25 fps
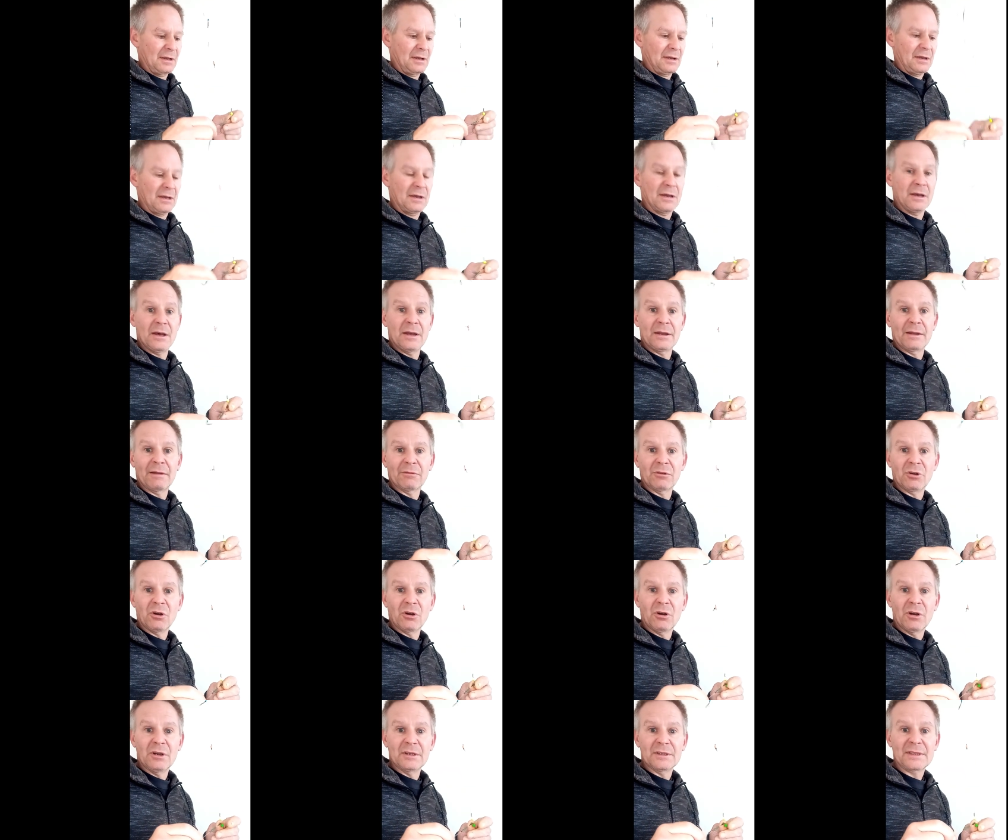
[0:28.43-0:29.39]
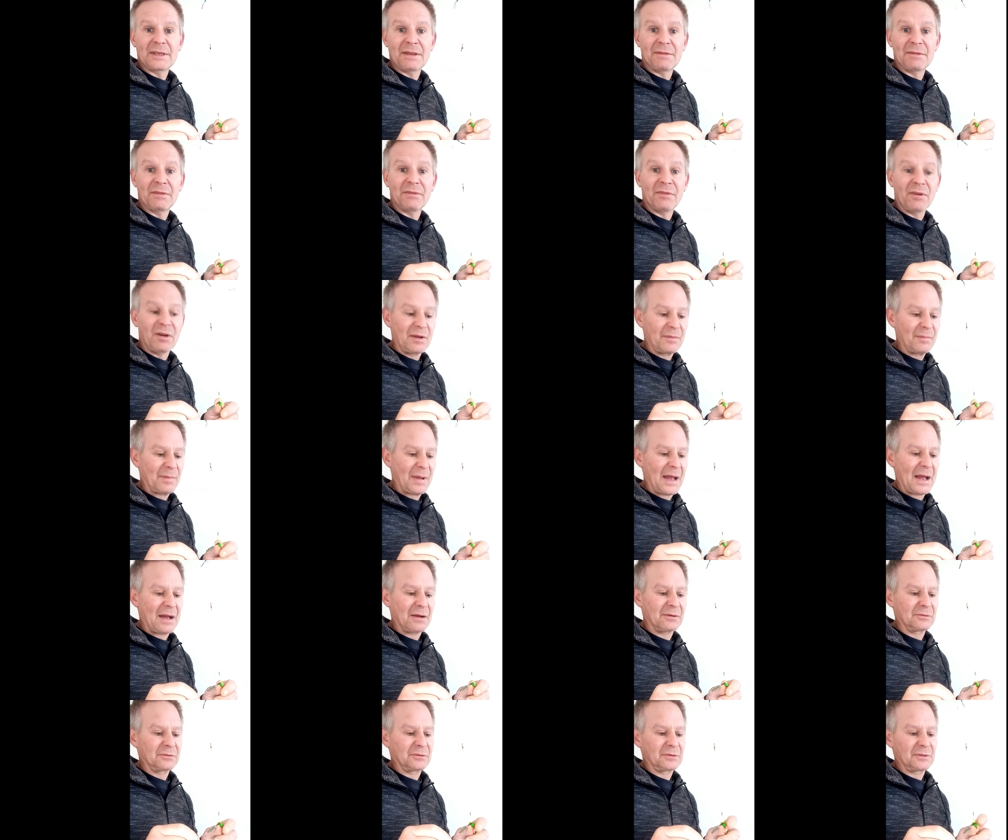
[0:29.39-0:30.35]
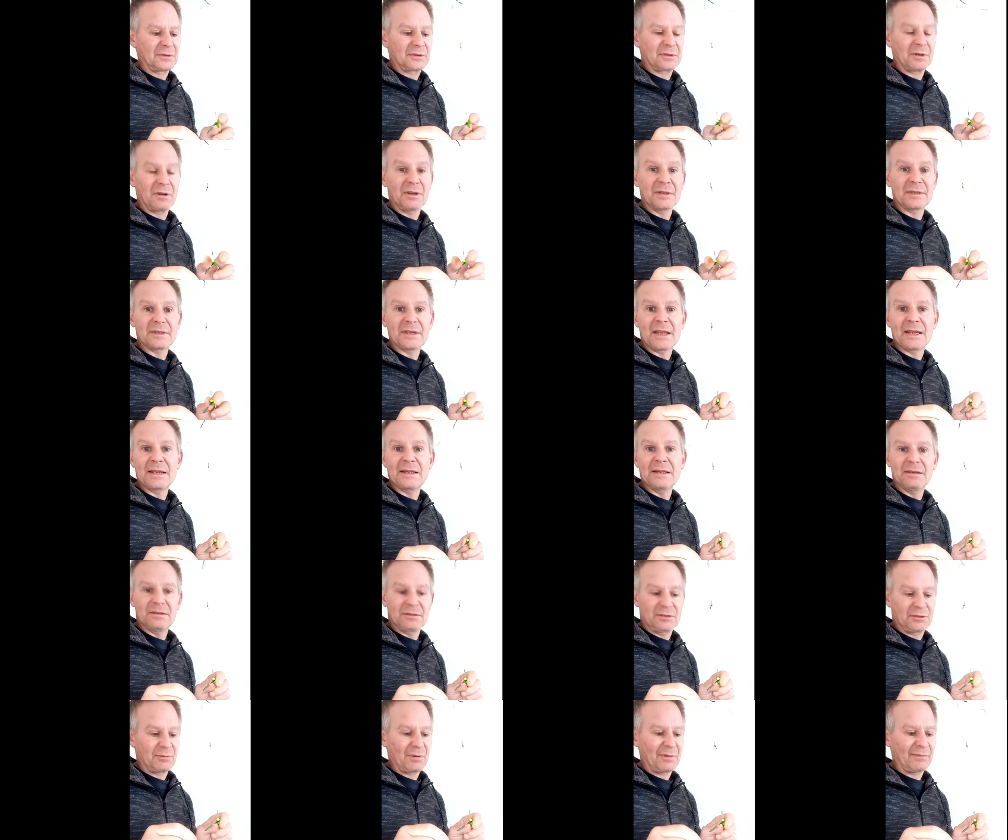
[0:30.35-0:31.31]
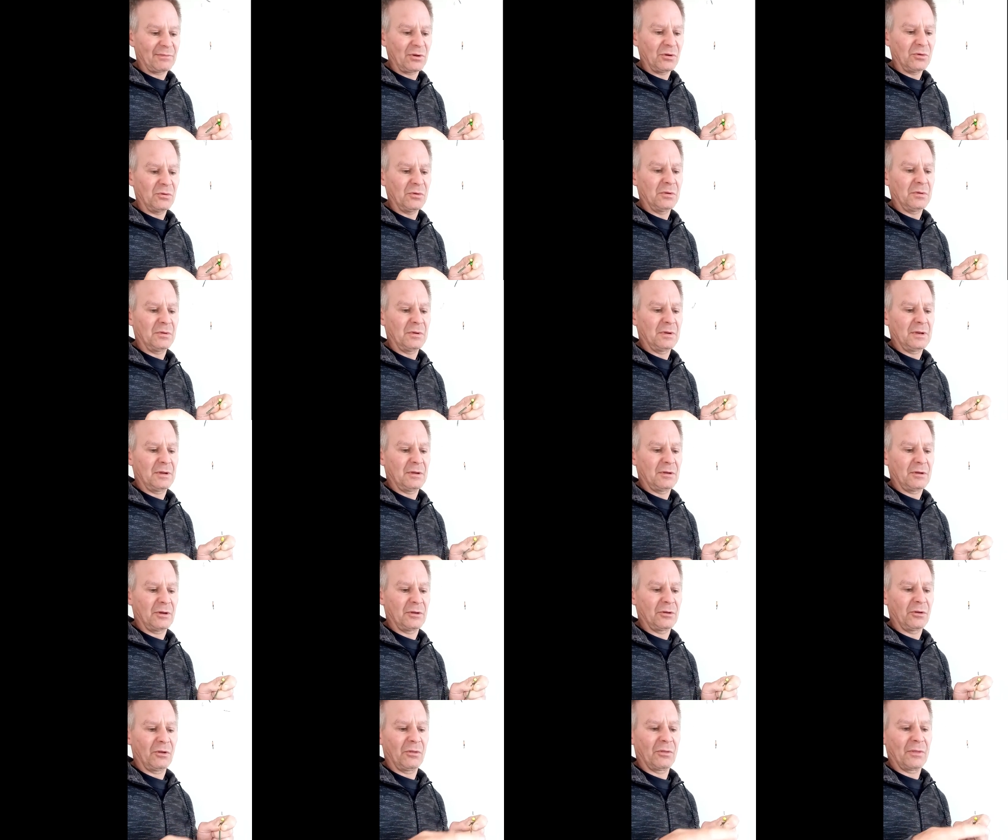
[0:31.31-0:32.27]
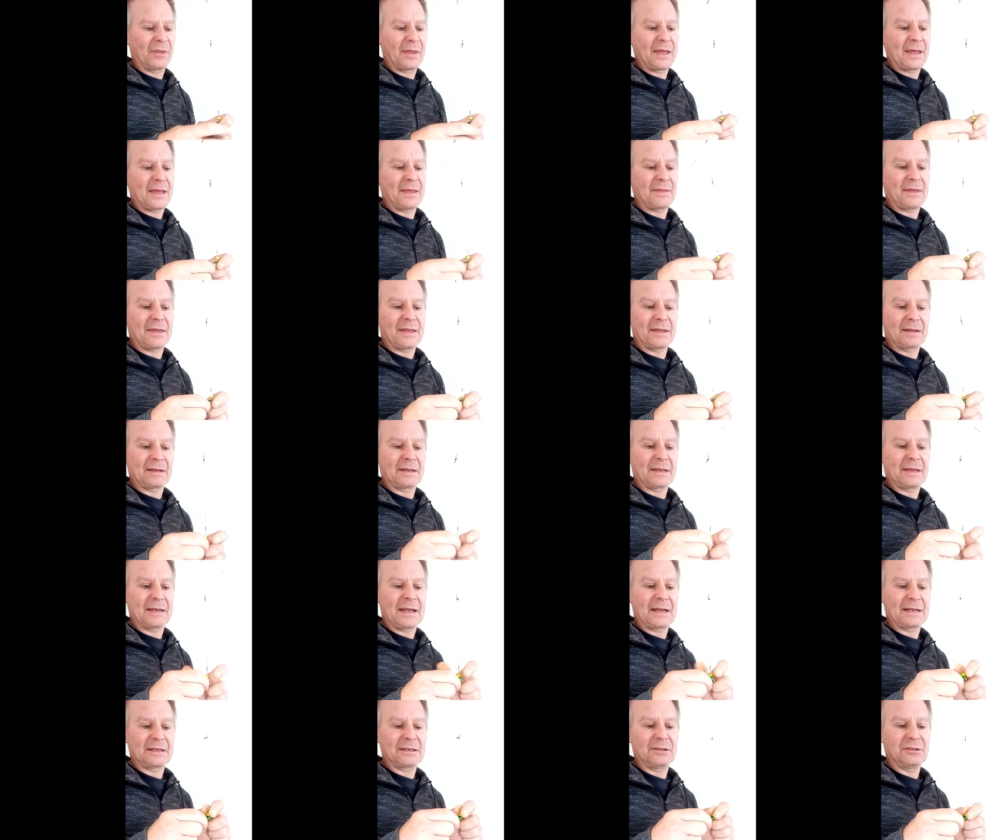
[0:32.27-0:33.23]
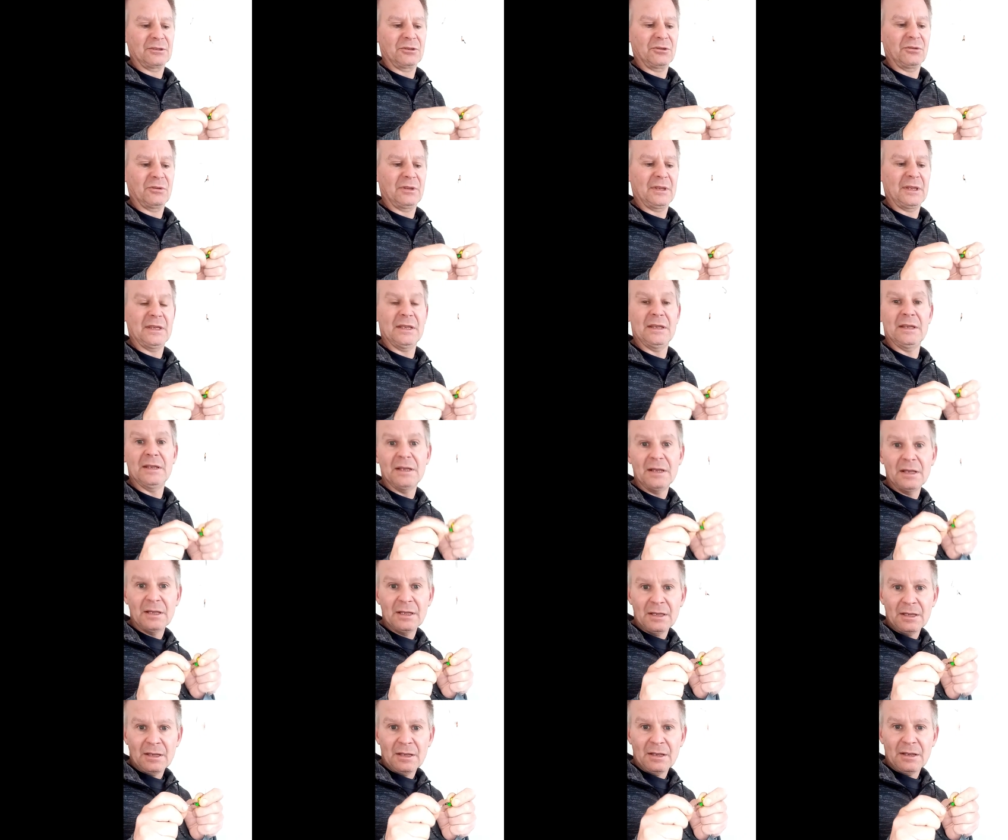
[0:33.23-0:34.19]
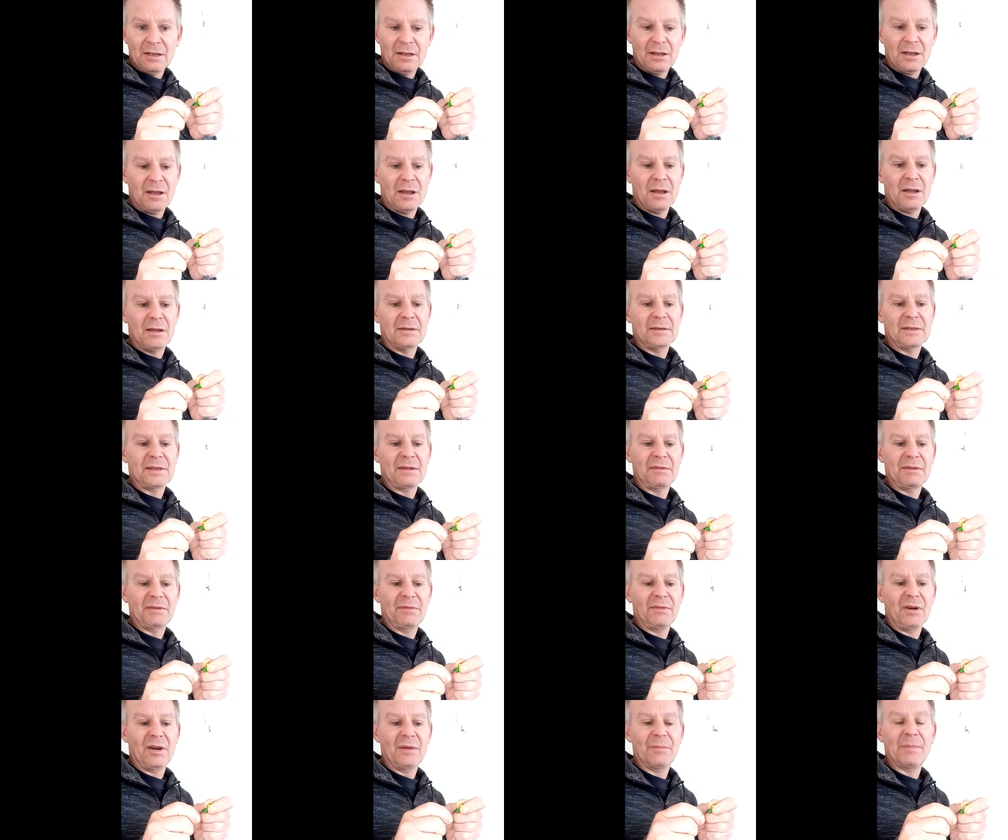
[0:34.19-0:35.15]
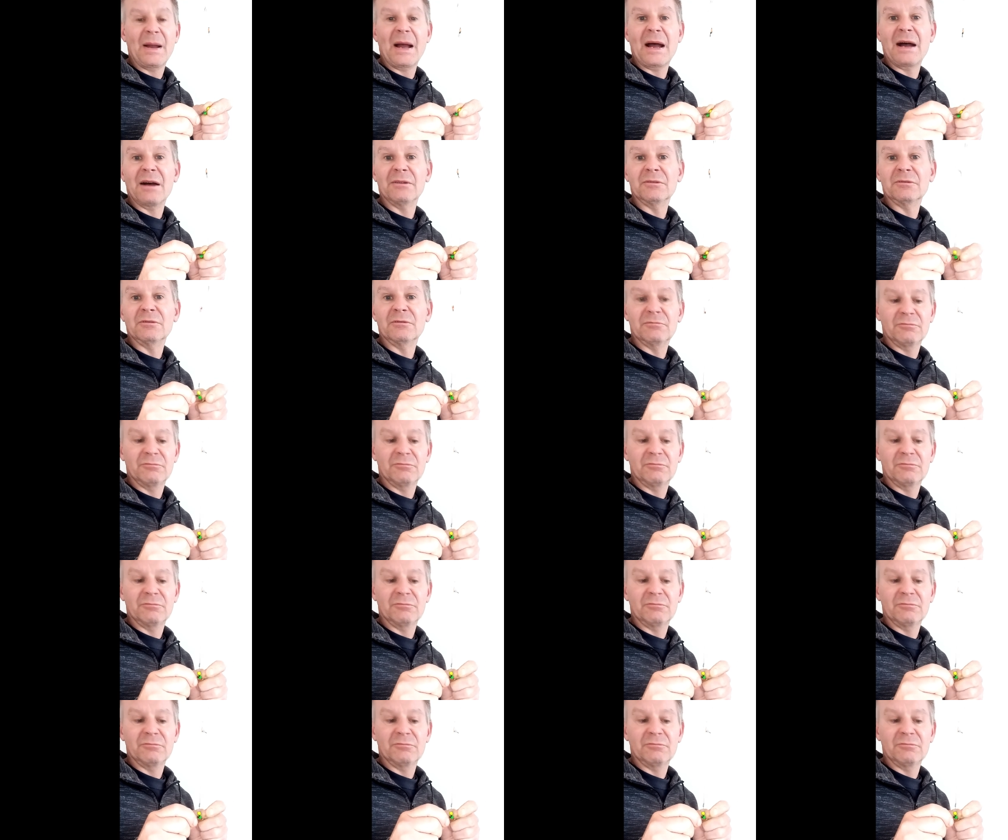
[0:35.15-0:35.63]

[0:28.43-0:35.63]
And I've got a 75 pound size 8 swivel, and on there they're connected to the uh, 75 pound